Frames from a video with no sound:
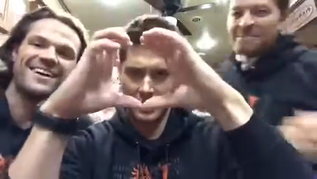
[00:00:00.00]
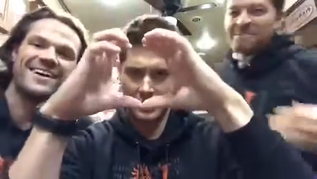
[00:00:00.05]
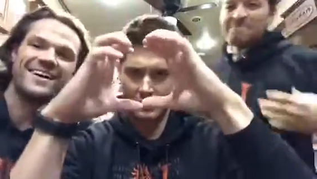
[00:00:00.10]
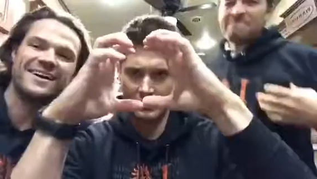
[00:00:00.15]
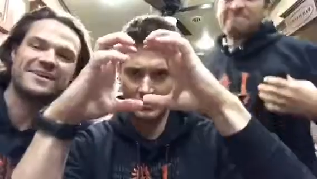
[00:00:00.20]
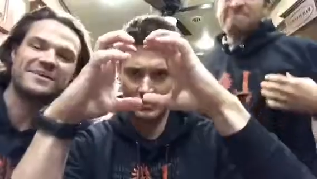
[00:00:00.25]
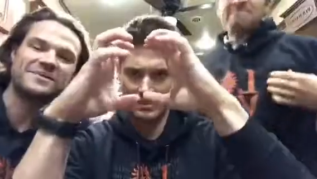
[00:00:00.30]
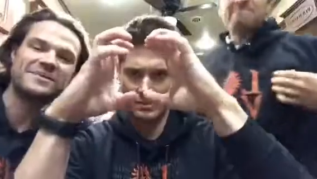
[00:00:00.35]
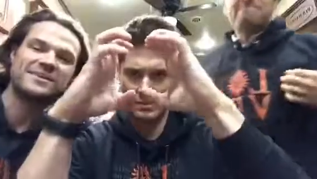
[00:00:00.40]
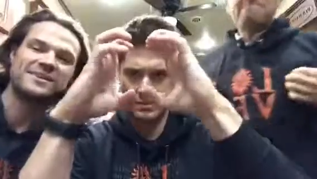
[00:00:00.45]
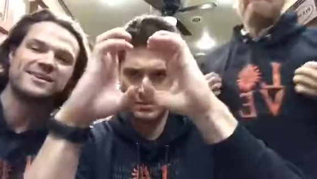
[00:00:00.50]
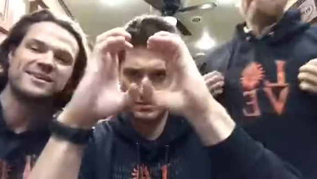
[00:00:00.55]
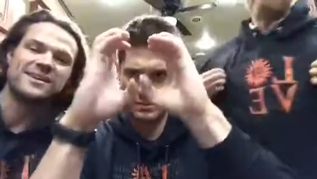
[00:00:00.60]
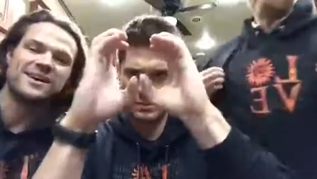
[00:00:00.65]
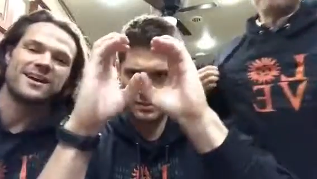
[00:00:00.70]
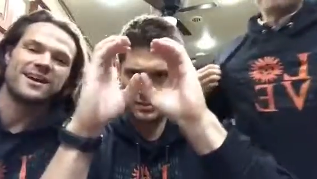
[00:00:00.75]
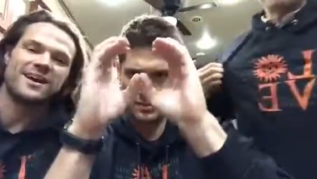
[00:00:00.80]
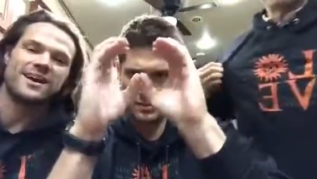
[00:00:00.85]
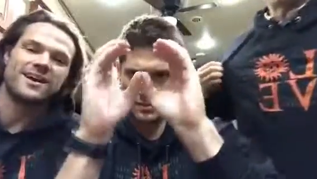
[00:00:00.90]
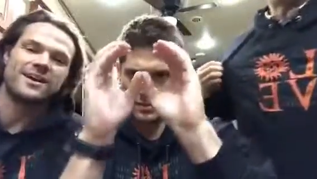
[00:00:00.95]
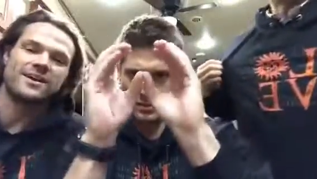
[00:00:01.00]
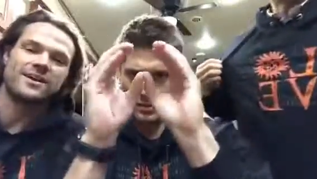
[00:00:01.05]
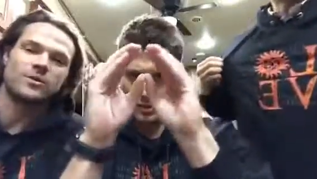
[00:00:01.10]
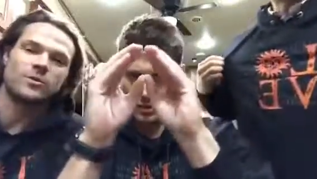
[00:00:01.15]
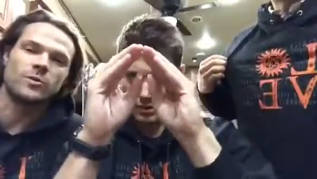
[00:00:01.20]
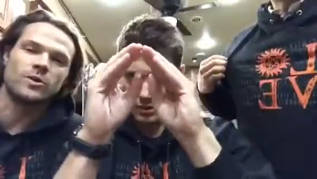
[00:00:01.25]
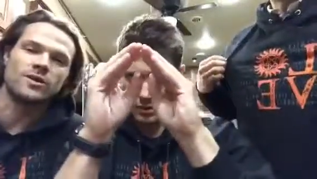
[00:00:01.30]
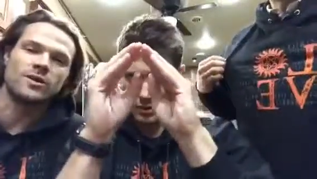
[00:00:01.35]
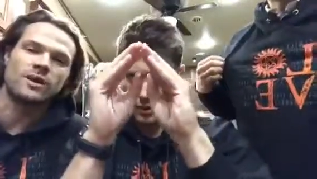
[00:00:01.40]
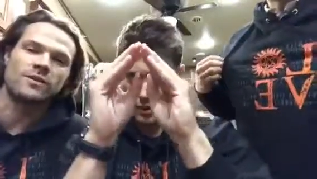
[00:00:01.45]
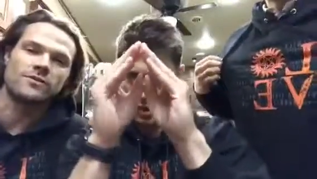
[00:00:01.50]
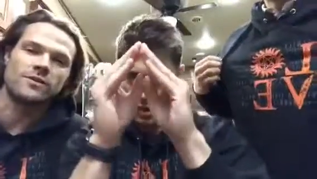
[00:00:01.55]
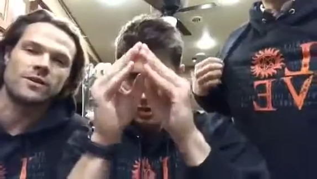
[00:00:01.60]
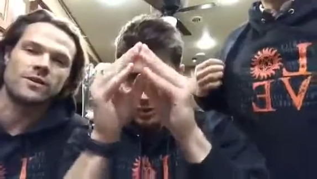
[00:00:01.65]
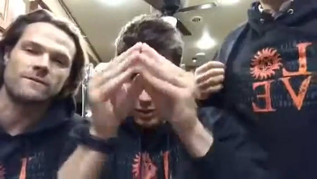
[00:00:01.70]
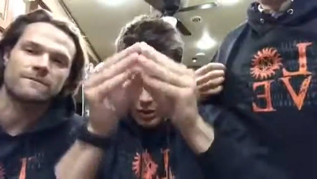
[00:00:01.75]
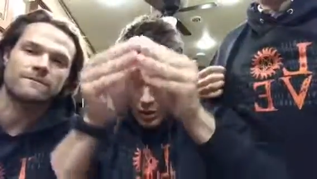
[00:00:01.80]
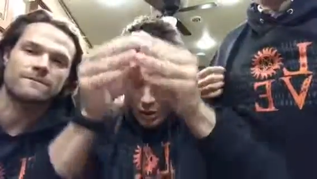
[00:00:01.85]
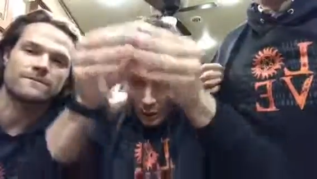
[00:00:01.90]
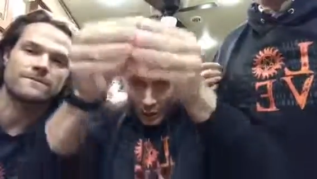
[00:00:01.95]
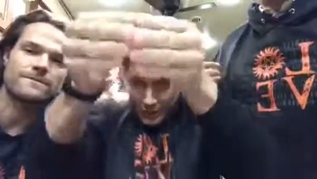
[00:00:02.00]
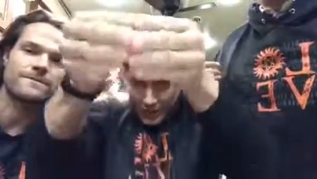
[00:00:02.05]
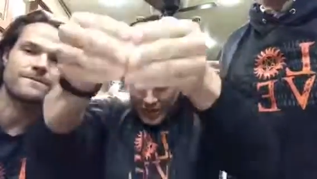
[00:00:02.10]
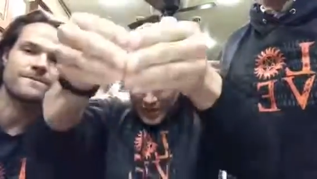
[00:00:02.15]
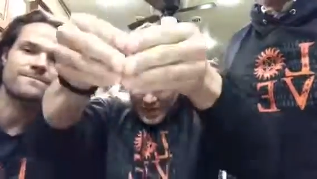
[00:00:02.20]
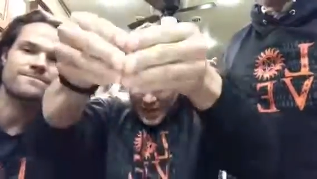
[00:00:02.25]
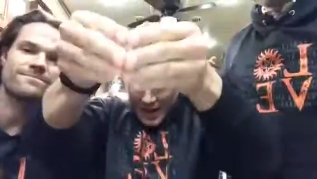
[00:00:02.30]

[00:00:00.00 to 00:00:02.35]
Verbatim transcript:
Speaker 1: all right. Bye, uh, guys. We love you. Oh, you go upside